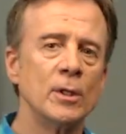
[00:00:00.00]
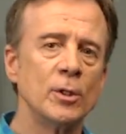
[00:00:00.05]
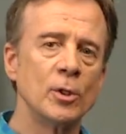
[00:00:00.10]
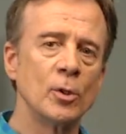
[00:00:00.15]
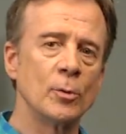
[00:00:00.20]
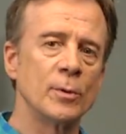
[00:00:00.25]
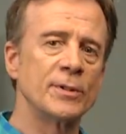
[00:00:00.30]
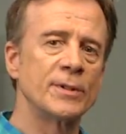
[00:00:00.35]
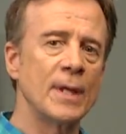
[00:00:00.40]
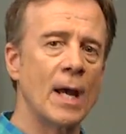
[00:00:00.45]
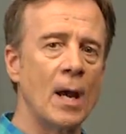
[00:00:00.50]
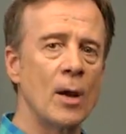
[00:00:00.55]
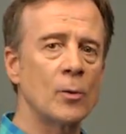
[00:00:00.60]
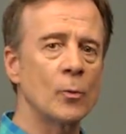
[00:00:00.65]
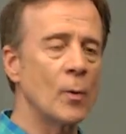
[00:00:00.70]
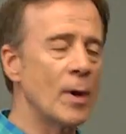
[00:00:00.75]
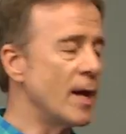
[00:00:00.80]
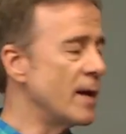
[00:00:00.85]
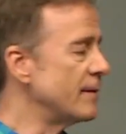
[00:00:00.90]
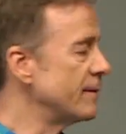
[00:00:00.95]
To a sound
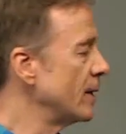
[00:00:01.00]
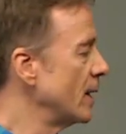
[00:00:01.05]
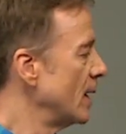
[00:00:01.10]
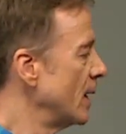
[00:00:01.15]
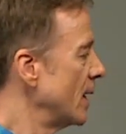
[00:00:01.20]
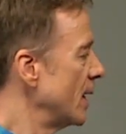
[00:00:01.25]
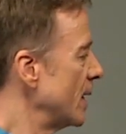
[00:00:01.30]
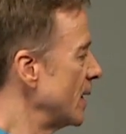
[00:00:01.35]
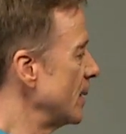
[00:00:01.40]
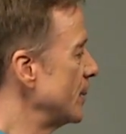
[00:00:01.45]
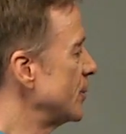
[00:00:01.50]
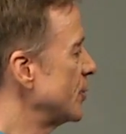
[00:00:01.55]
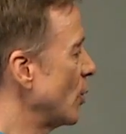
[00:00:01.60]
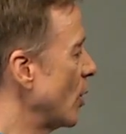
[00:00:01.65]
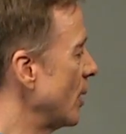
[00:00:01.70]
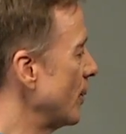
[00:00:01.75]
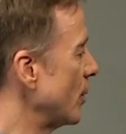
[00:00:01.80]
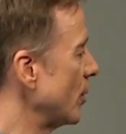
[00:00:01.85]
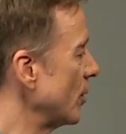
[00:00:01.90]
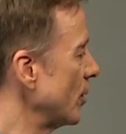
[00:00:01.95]
wave, an
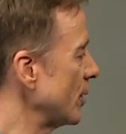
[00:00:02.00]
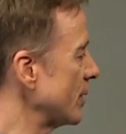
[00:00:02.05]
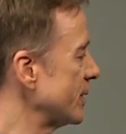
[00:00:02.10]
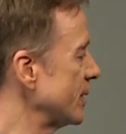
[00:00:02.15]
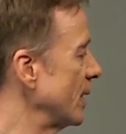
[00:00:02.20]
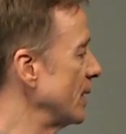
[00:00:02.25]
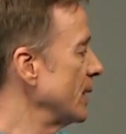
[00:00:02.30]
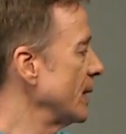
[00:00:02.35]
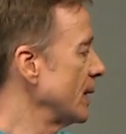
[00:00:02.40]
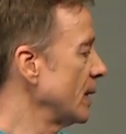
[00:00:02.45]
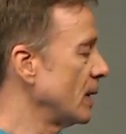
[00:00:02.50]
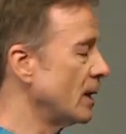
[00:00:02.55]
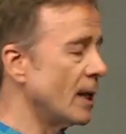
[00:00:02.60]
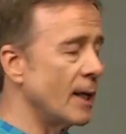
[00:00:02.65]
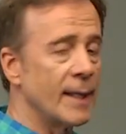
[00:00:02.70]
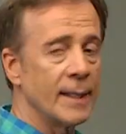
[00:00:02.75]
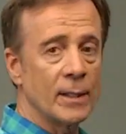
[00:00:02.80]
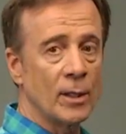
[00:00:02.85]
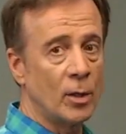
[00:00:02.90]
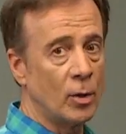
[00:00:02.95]
absorber looks a little
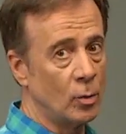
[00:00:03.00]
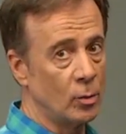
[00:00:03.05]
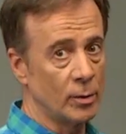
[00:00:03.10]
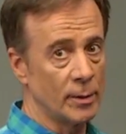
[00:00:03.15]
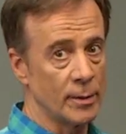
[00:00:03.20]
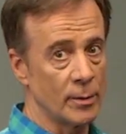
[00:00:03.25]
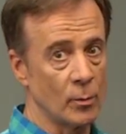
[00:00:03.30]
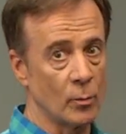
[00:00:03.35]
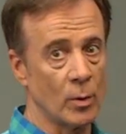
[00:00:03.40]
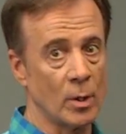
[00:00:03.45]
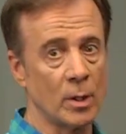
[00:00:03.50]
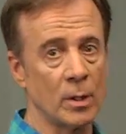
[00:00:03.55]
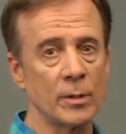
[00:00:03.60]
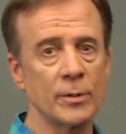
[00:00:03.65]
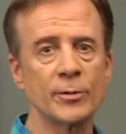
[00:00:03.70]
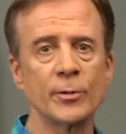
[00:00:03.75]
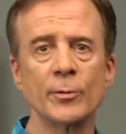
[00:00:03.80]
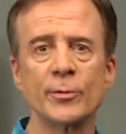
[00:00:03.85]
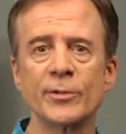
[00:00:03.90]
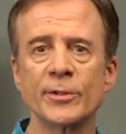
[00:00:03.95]
like a hole in the wall,
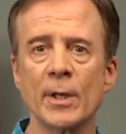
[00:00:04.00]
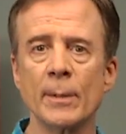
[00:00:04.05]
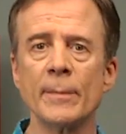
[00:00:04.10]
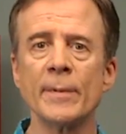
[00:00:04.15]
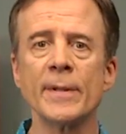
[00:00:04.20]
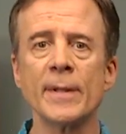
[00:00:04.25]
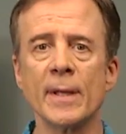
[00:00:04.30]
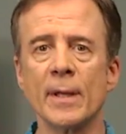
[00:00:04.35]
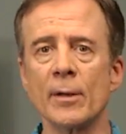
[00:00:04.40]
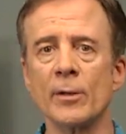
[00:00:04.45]
so some of the